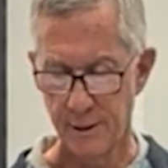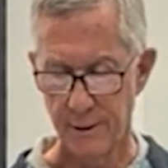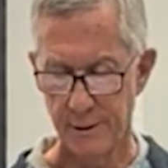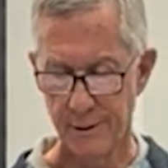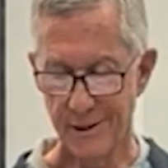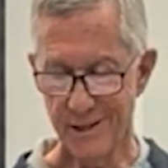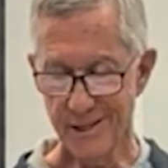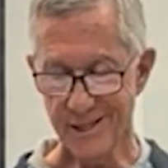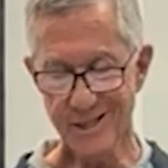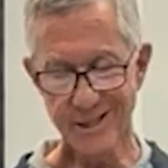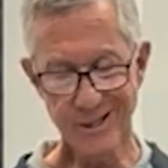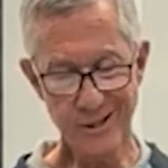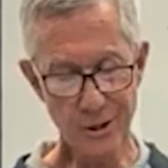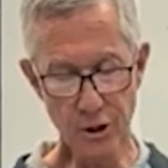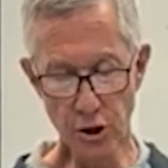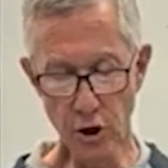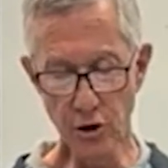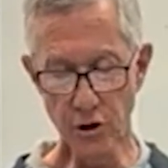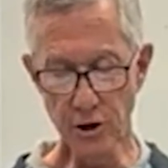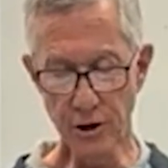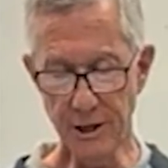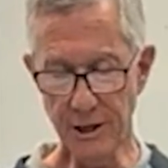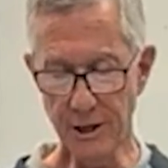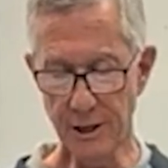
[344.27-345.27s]
This
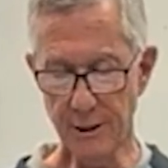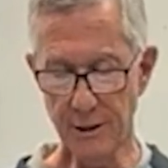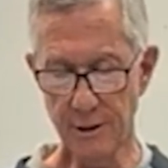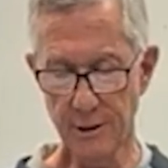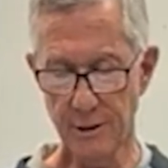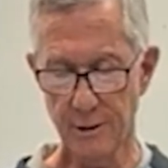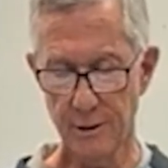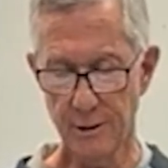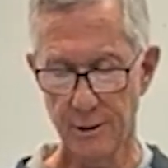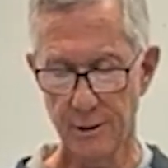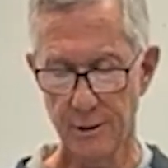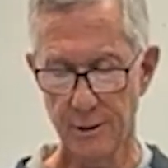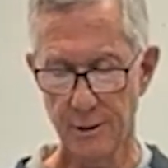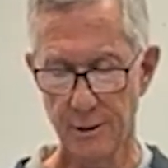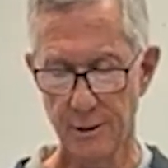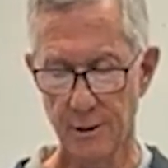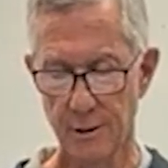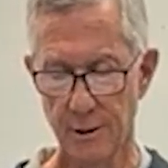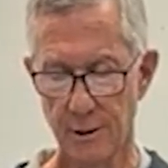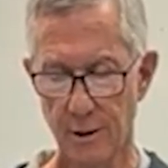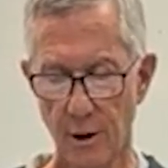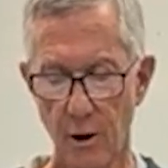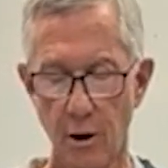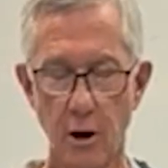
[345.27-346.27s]
learning
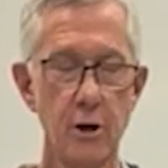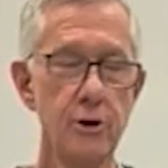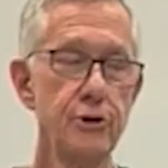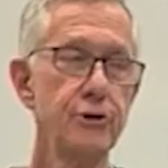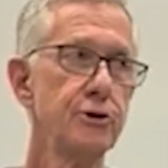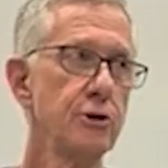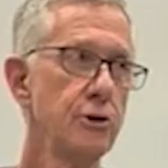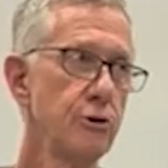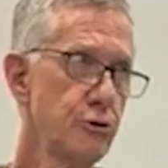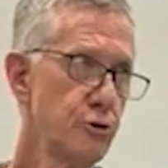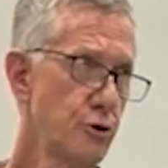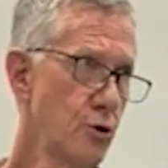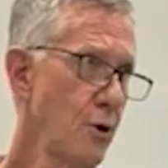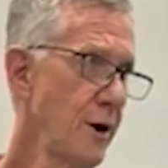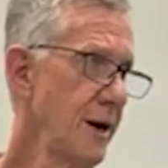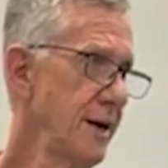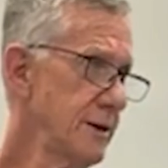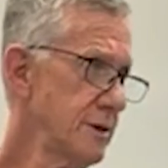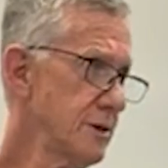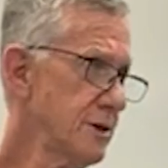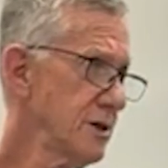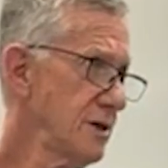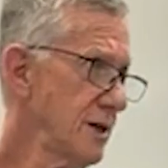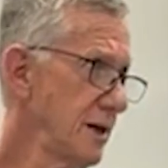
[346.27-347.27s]
also
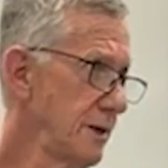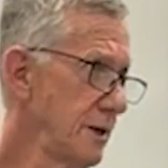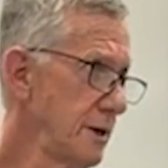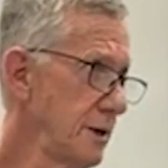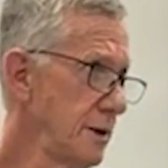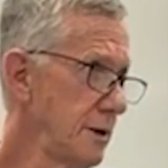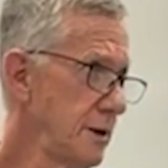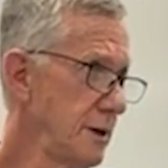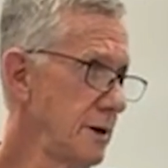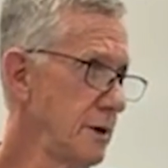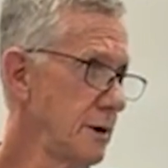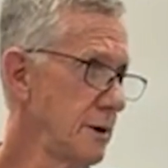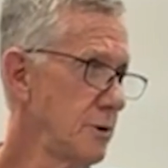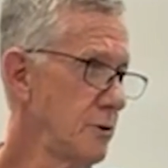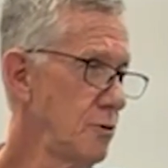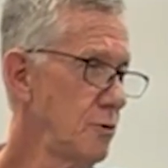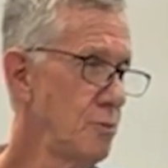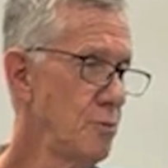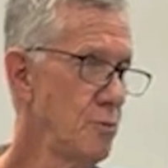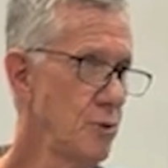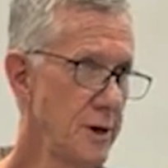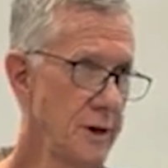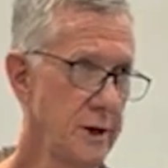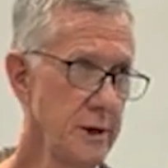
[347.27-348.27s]
translated
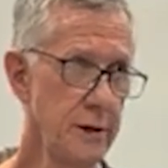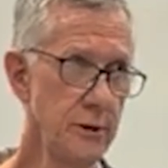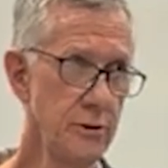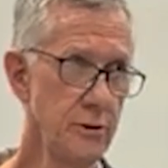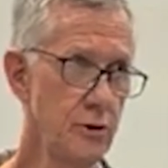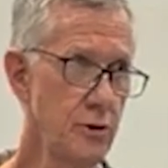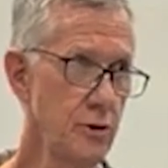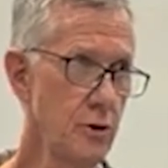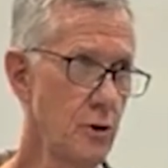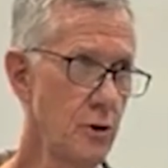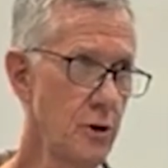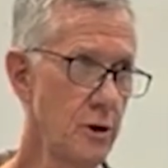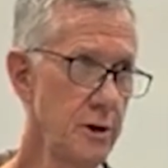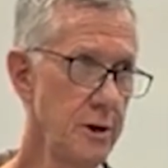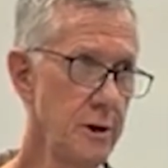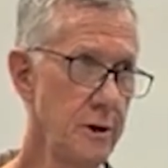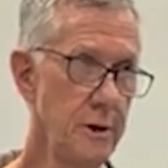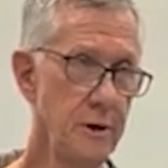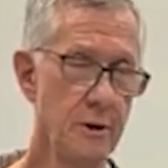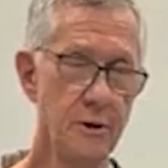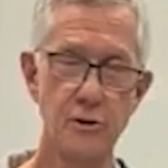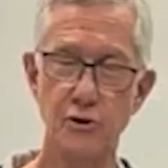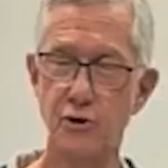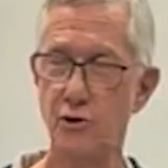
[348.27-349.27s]
into bringing joy
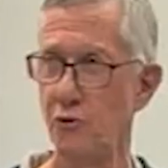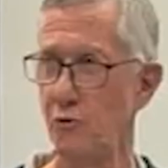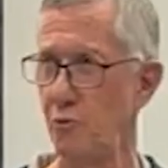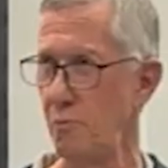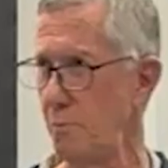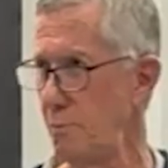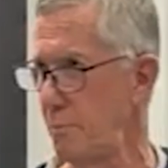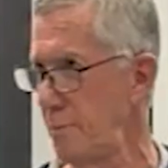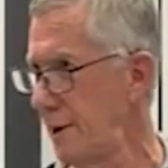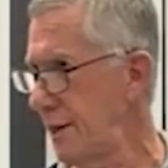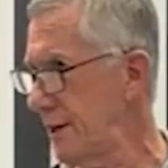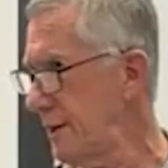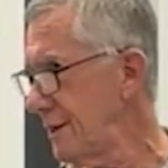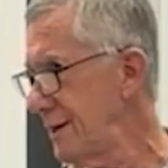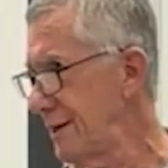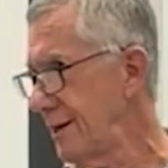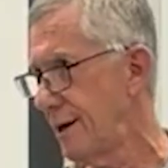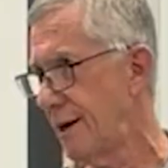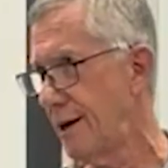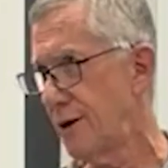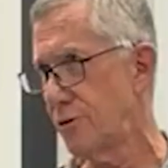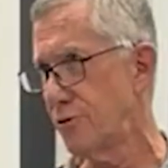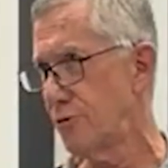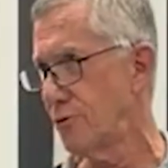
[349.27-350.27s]
into
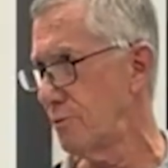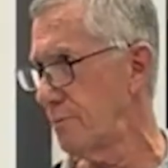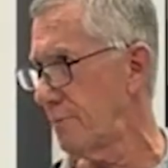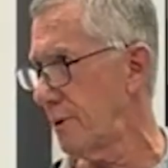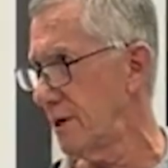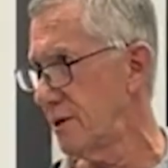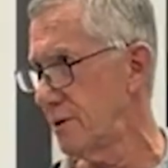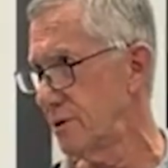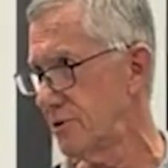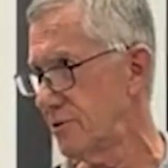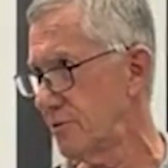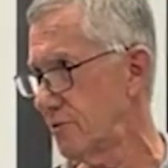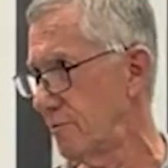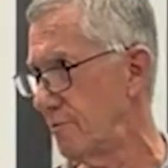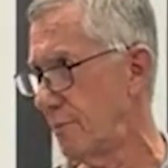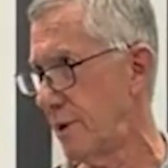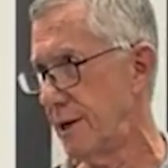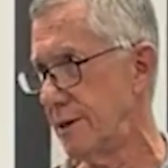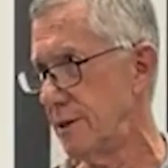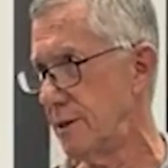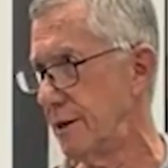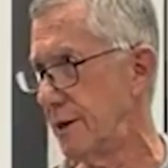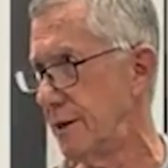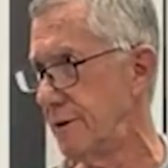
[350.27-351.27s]
many other parts of
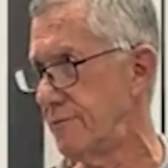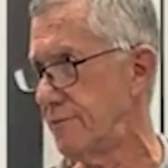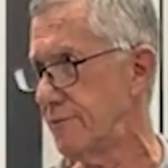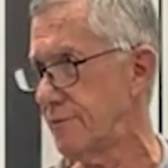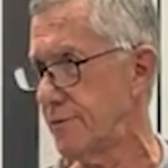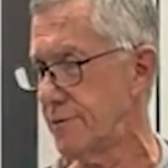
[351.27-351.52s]
my life.